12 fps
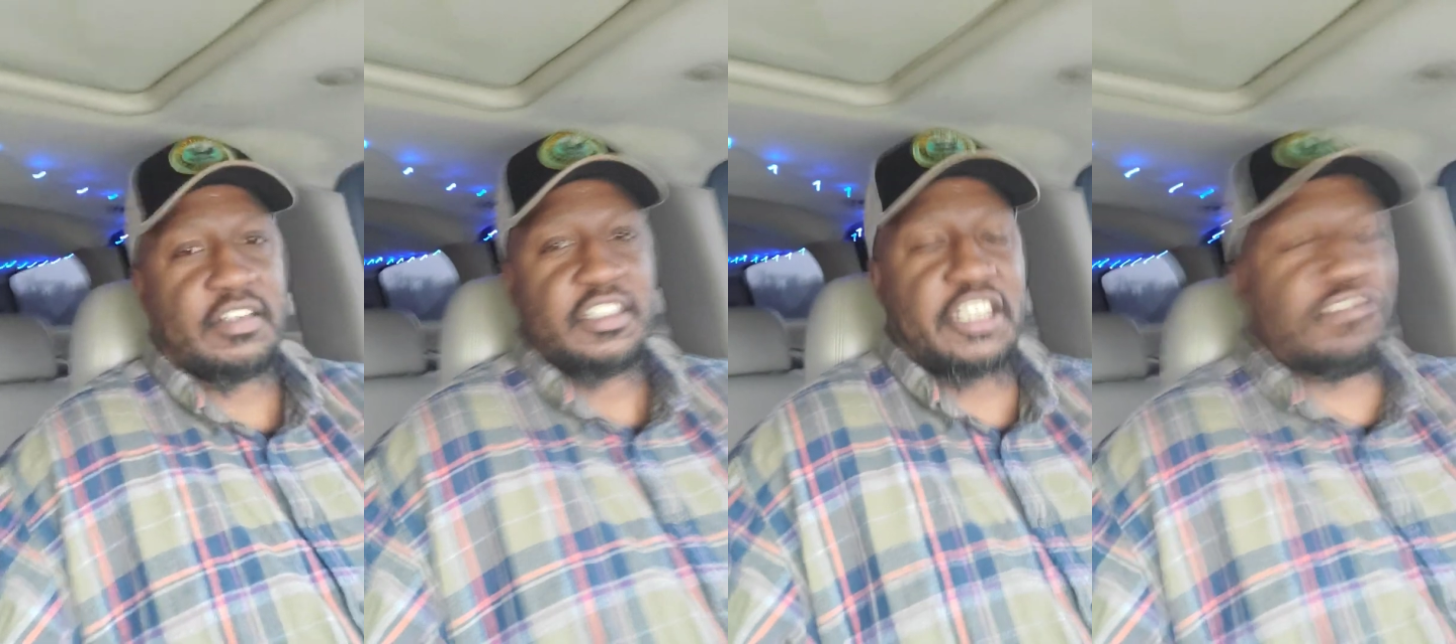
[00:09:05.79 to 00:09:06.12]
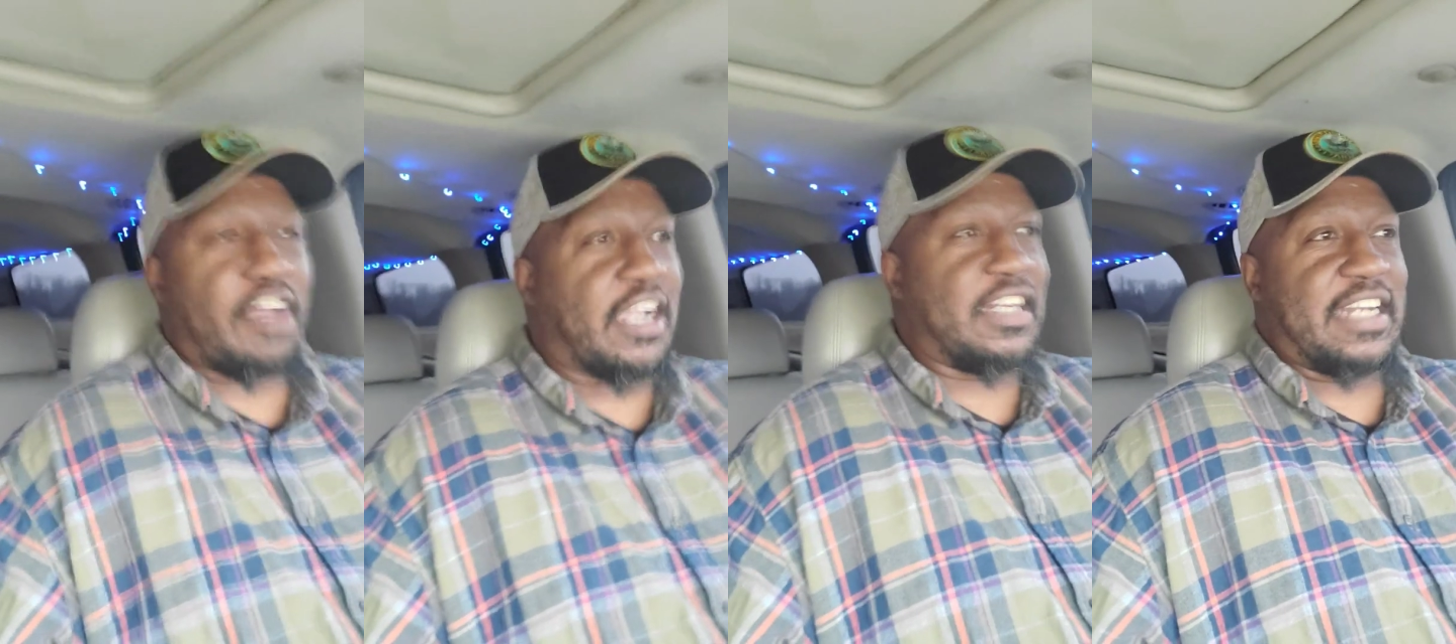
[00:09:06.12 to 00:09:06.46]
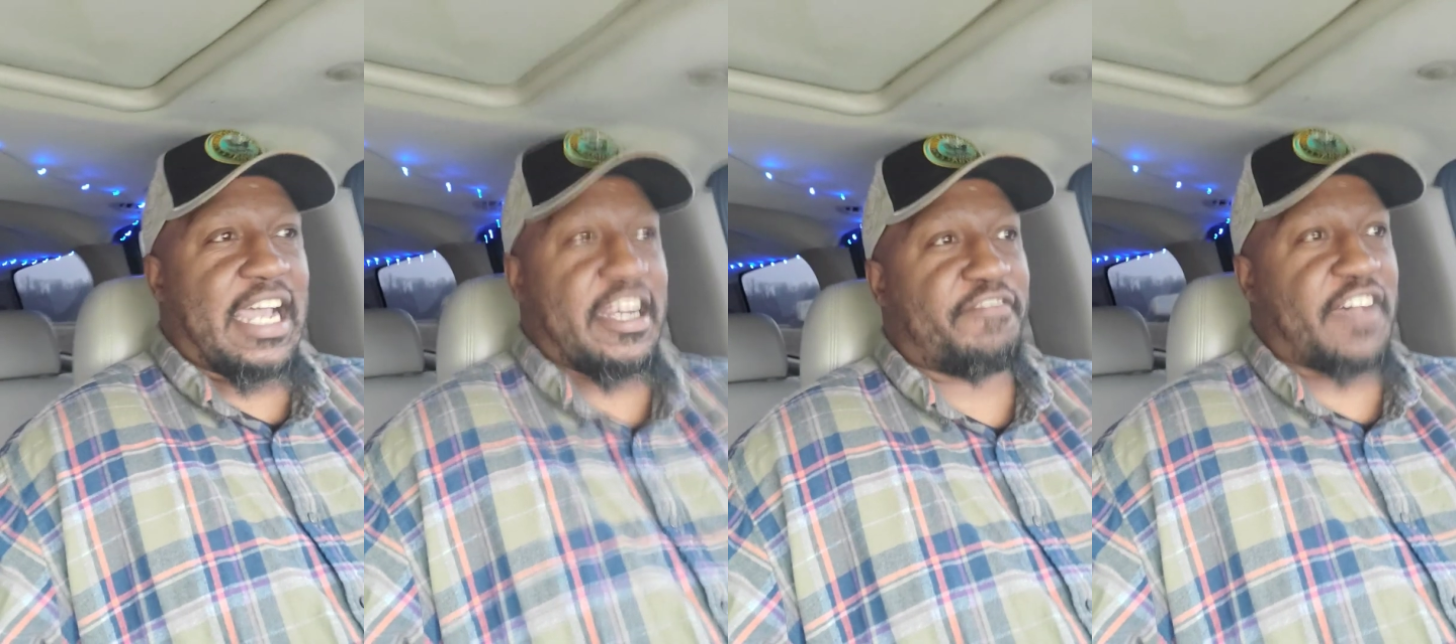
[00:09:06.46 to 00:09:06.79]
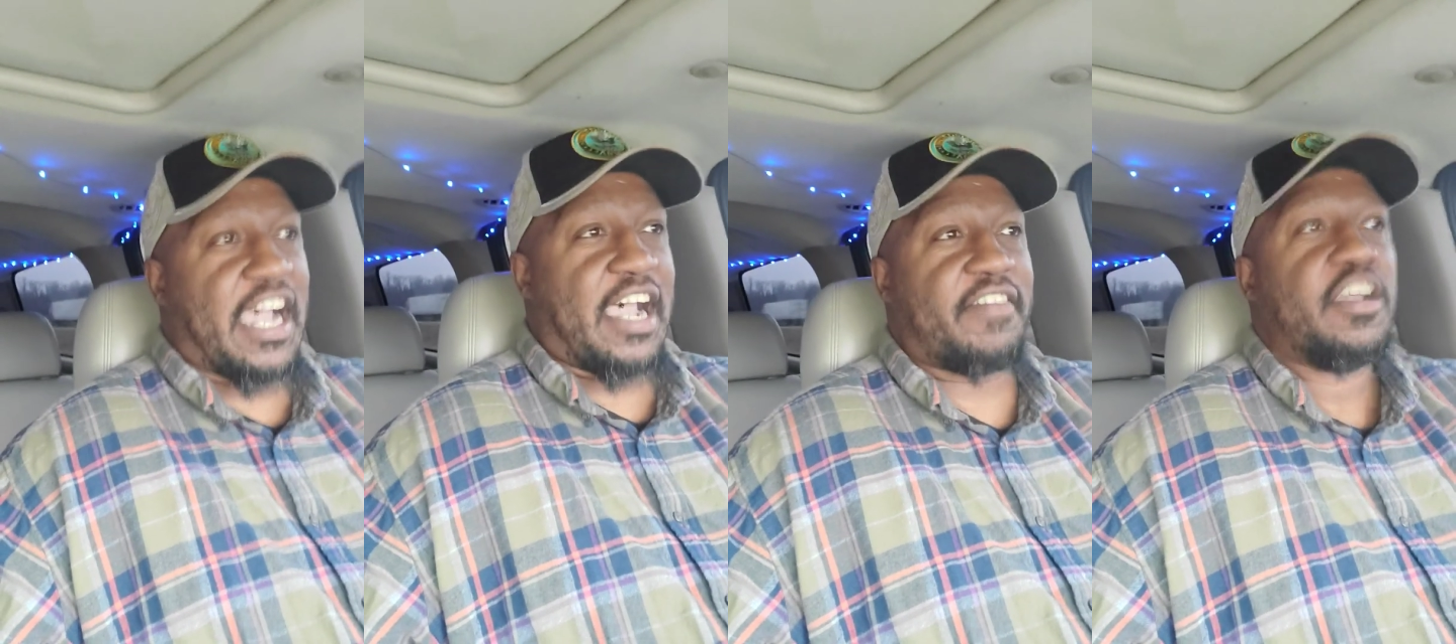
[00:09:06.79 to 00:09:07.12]
You're regular 9 to
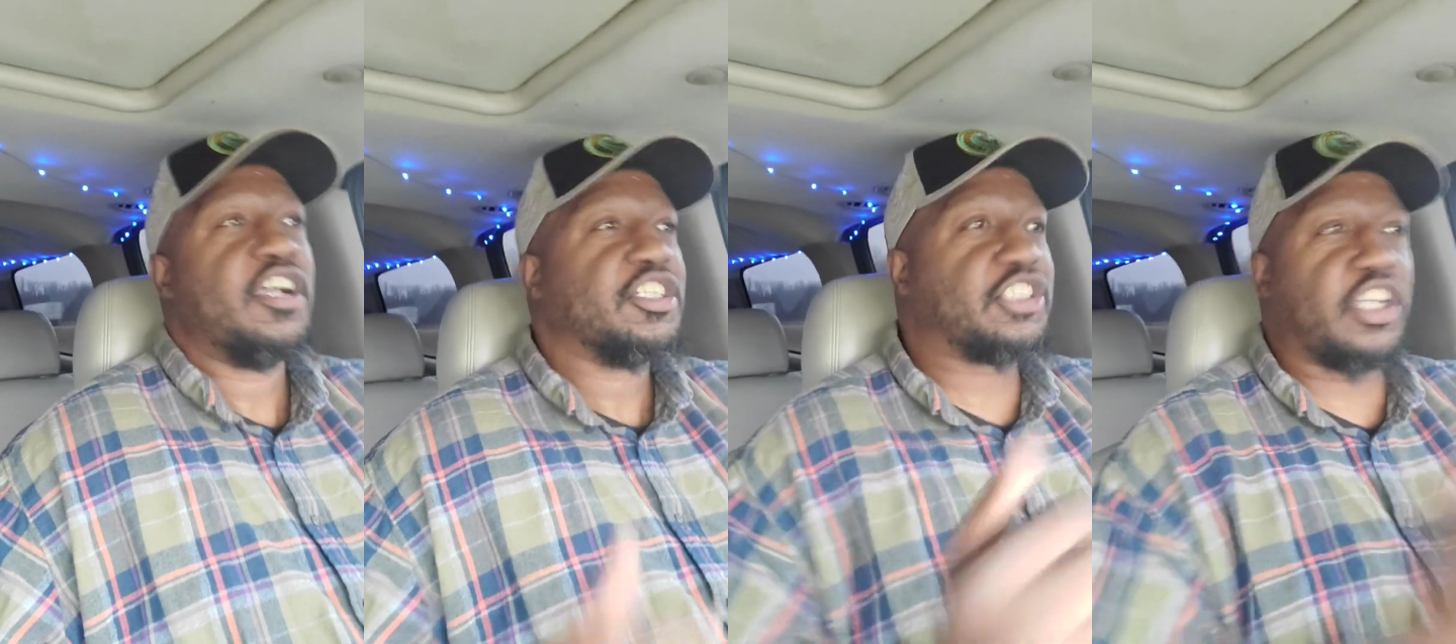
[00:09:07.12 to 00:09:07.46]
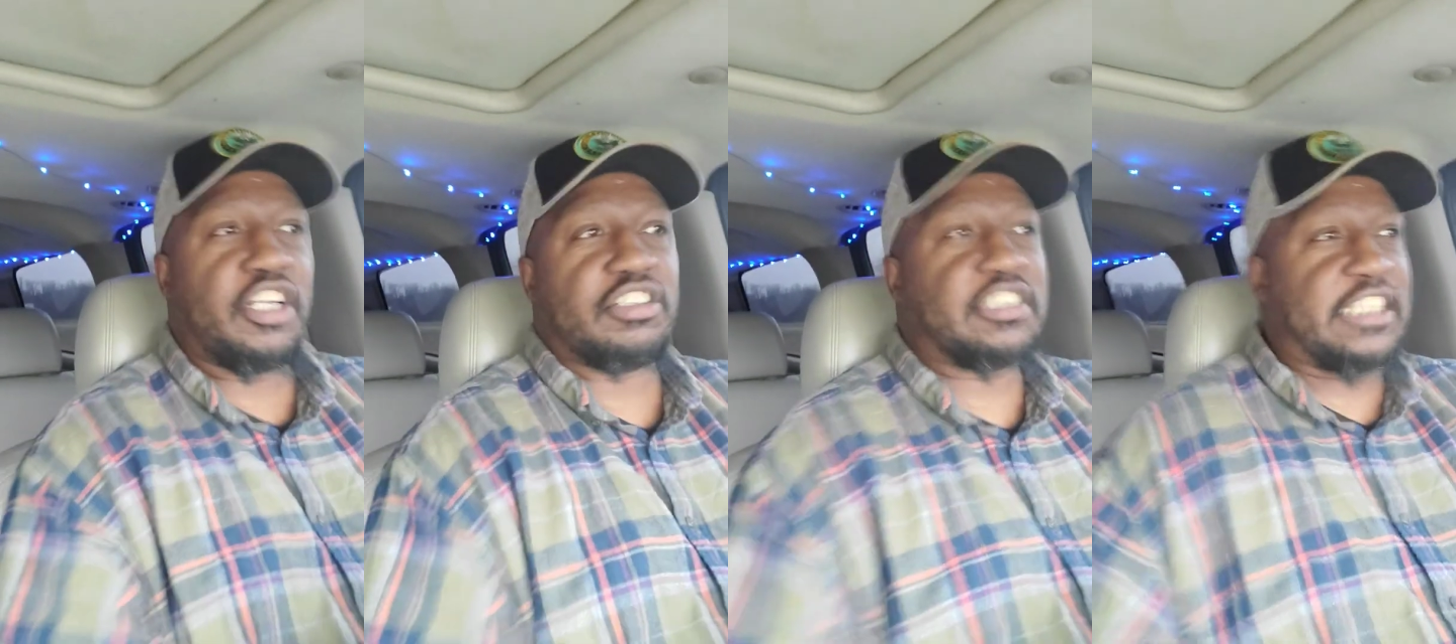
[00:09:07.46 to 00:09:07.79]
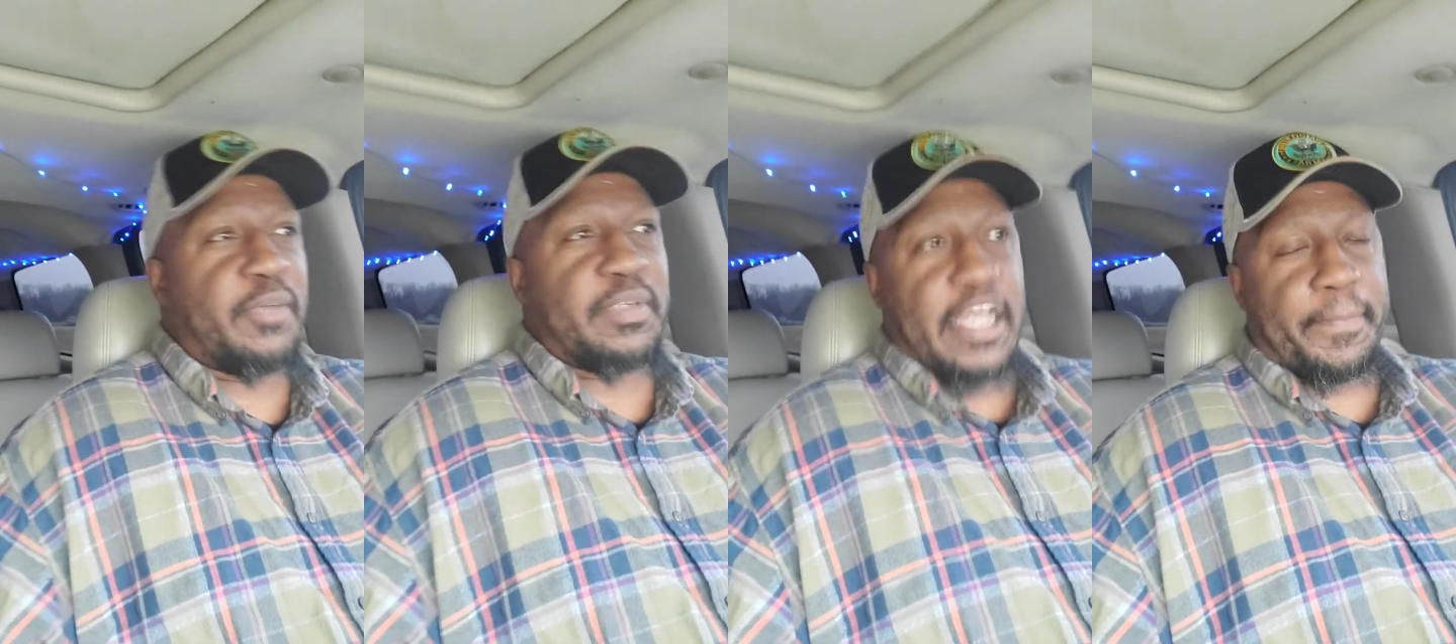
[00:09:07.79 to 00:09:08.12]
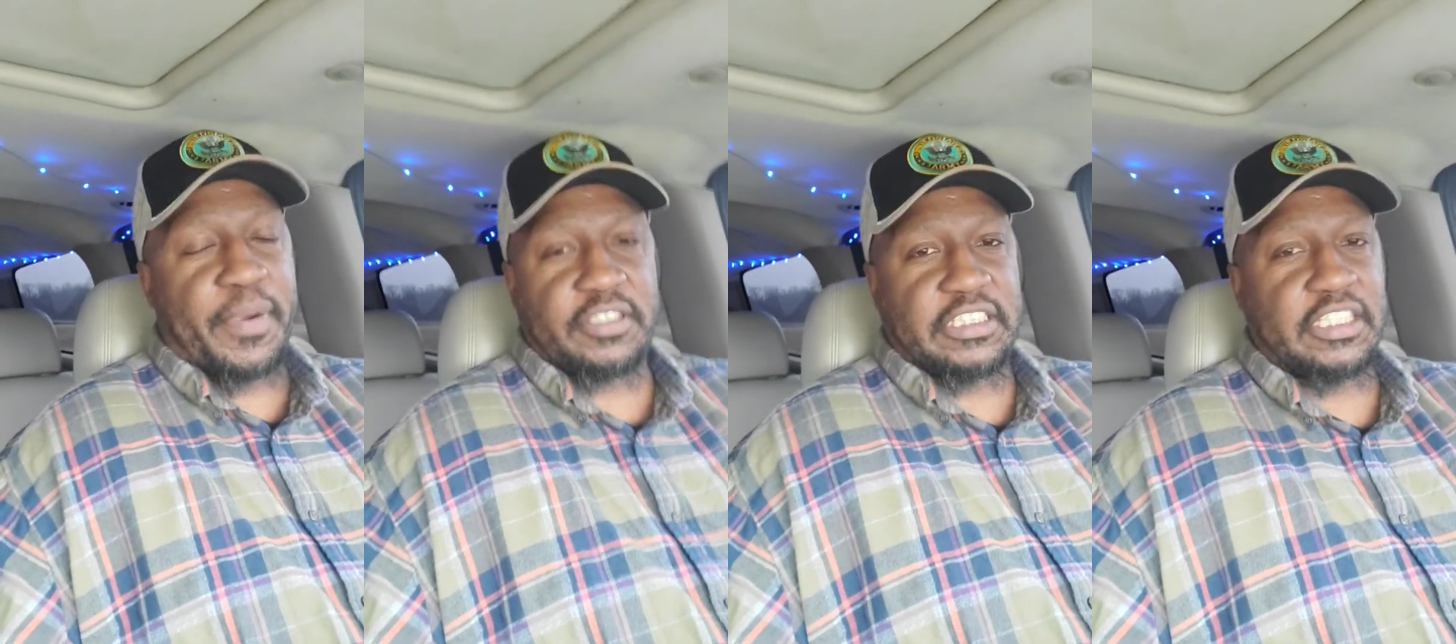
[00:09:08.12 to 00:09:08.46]
5. So you don't see what that
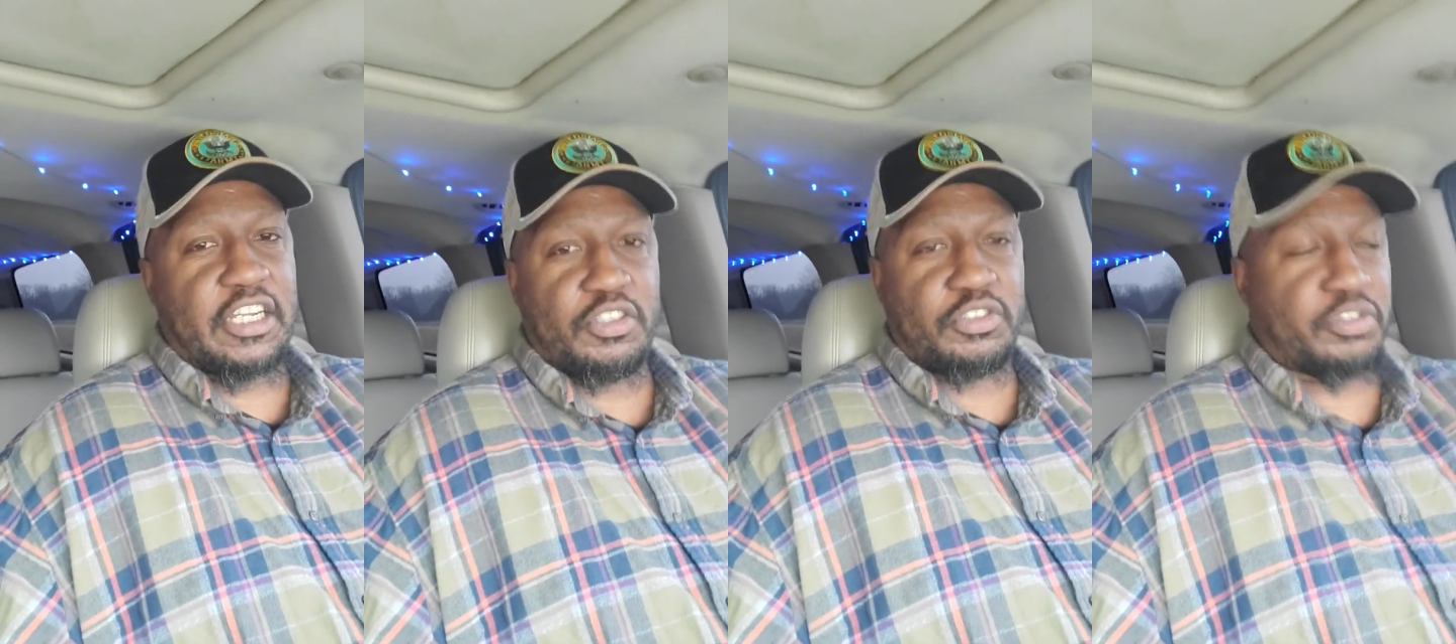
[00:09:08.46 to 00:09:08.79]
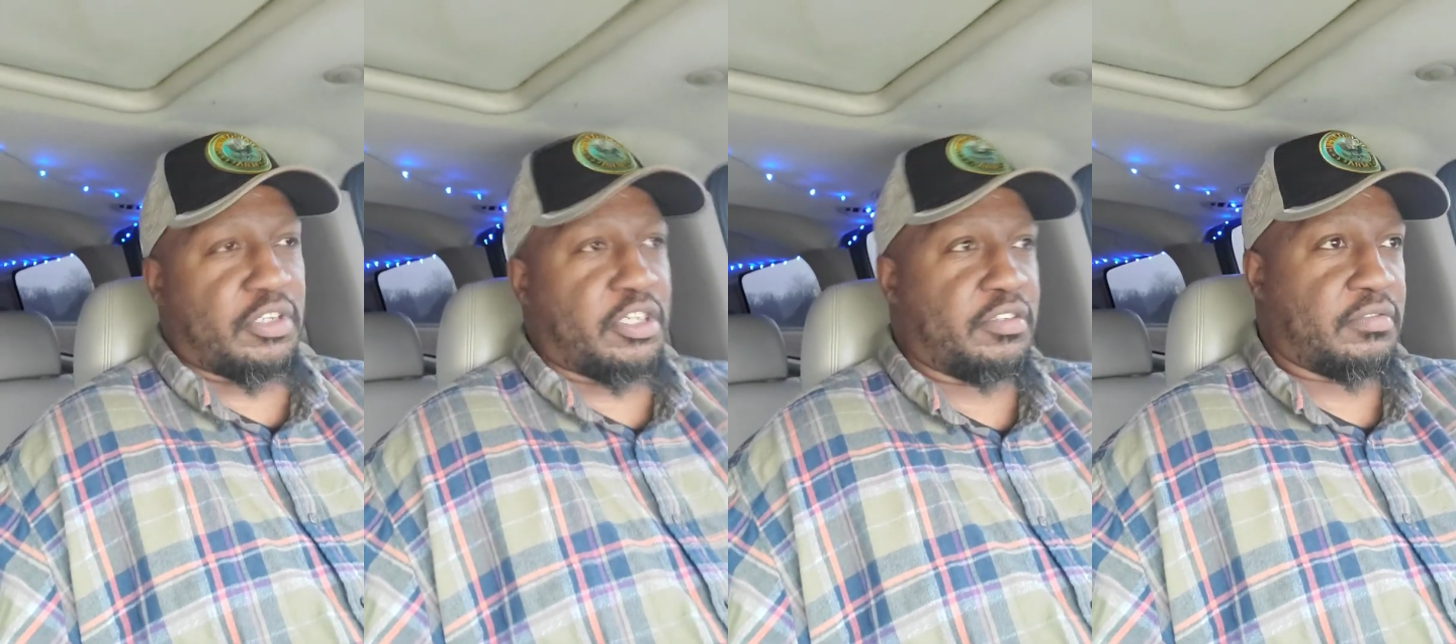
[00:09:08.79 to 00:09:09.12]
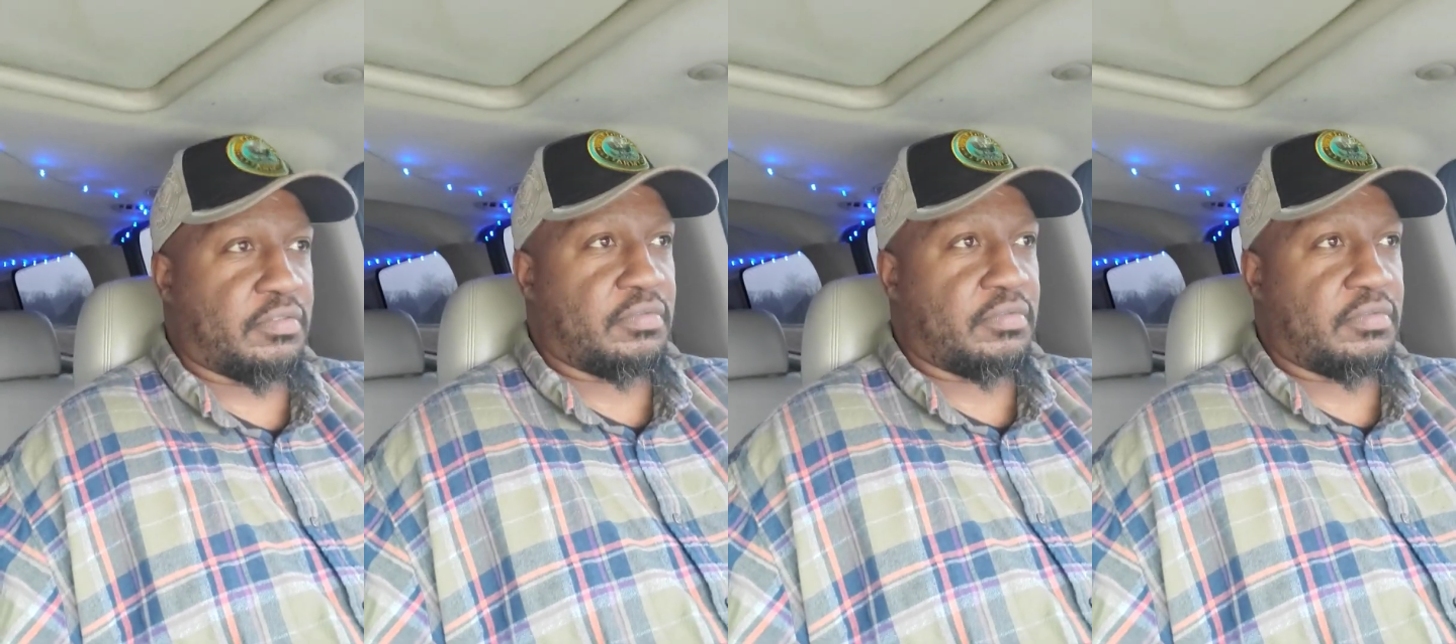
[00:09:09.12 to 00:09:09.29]
person goes through.